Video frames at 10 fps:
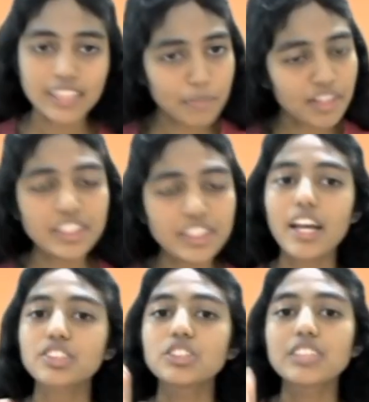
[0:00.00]
chemical
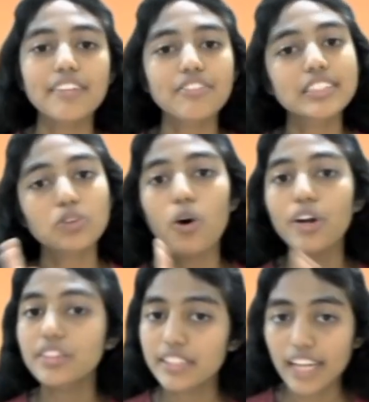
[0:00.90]
reactions like we saw
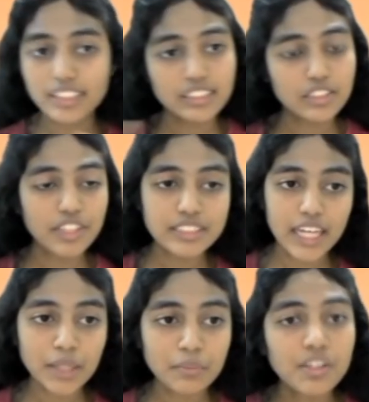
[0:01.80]
in the digestive
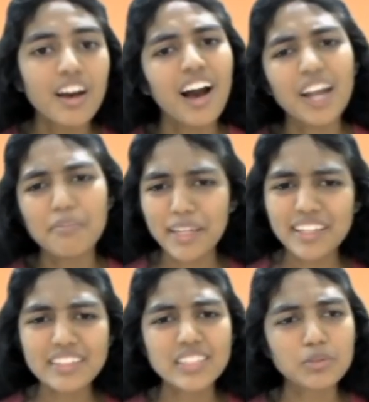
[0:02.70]
enzymes, and
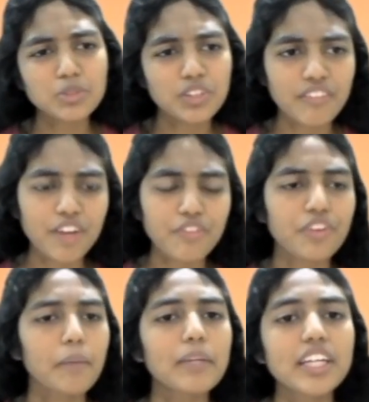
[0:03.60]
many enzymes required for
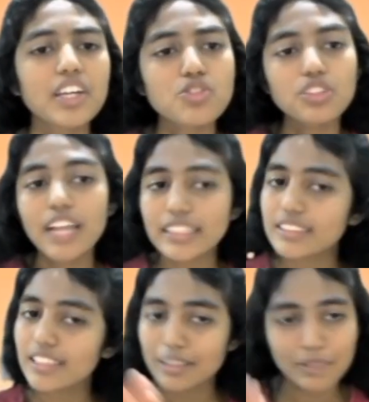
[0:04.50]
replication, that is
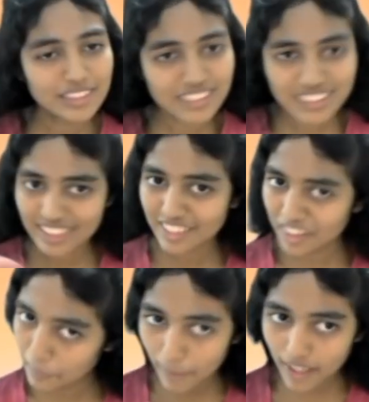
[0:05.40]
nothing but synthesizing
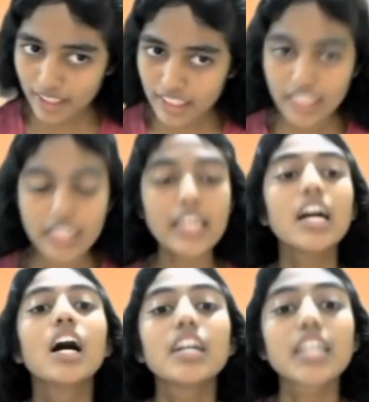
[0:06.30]
and repairing DNA,
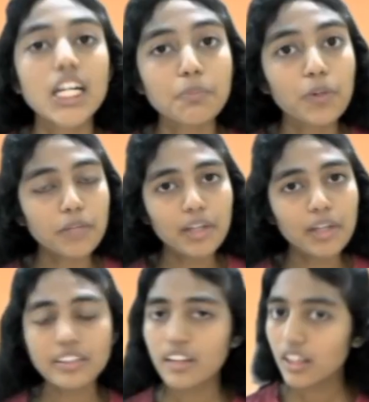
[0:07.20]
transporting
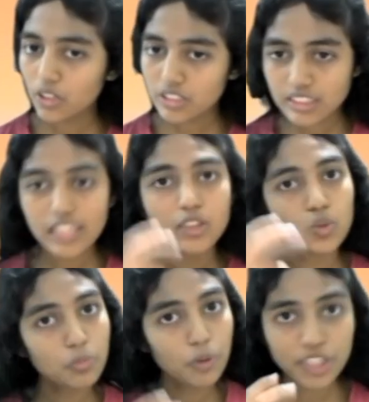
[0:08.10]
material across the cell
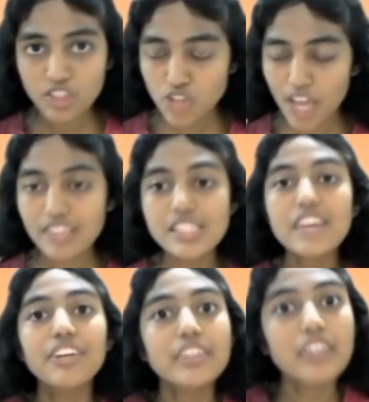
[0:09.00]
through protein channels,
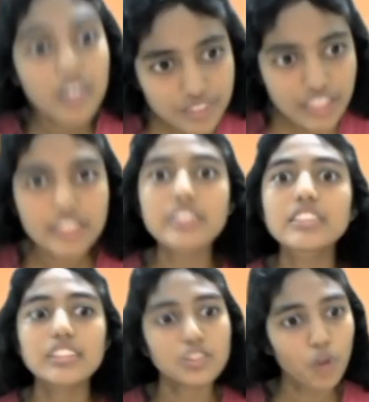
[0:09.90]
giving nerve
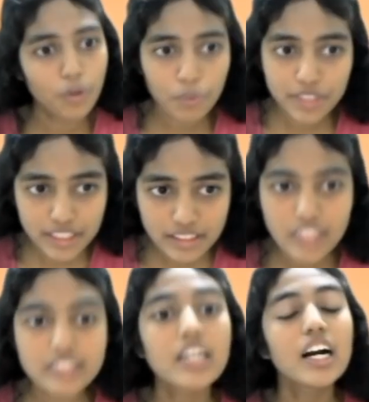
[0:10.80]
signals is what protein
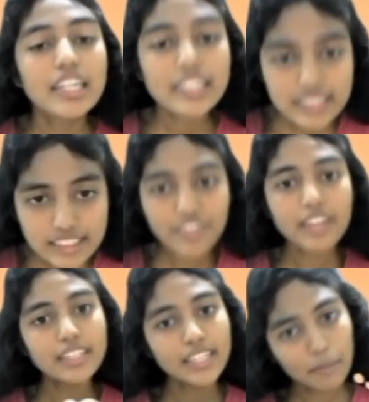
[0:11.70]
does, receiving
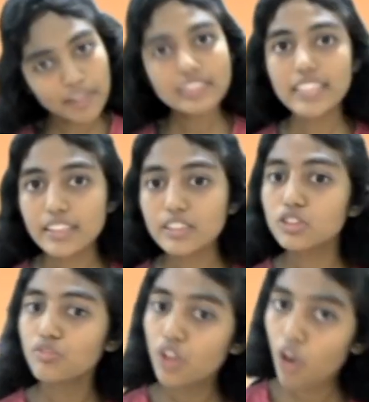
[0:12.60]
and the chemical
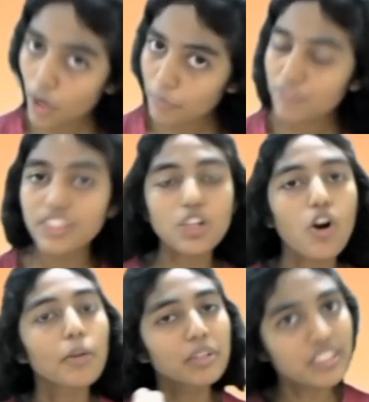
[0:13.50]
signals of the hormone, whether the
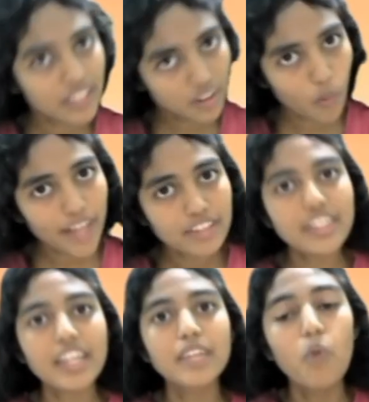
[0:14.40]
hormone is required
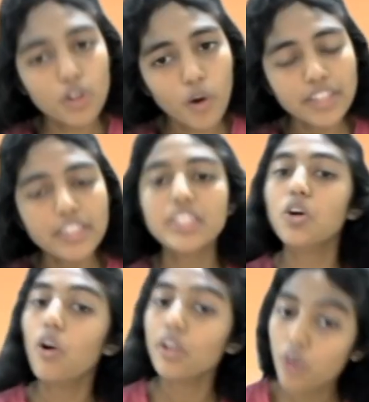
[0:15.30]
in more quantity
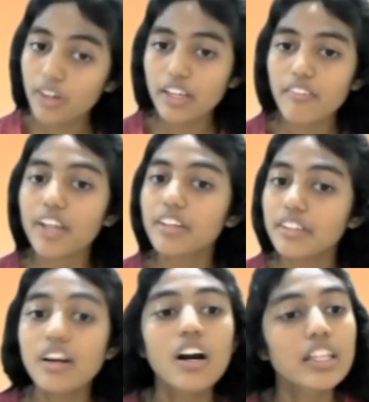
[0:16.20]
or not required,
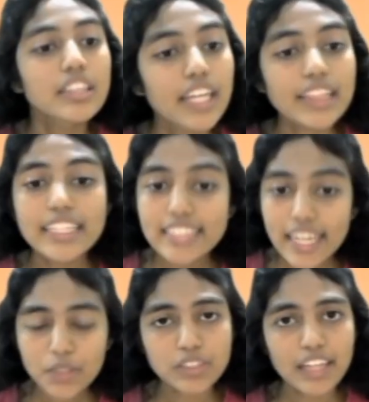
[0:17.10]
then the
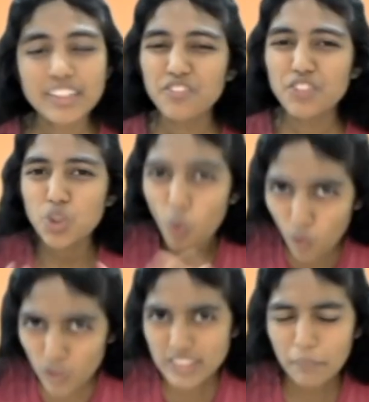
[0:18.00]
cytoskeleton, which
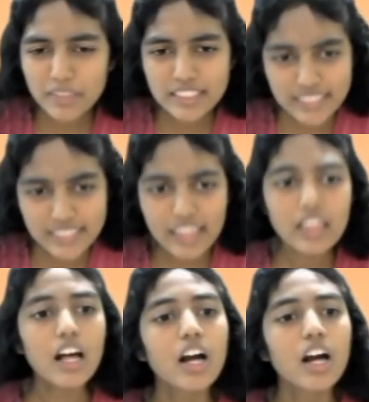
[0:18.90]
holds up the cell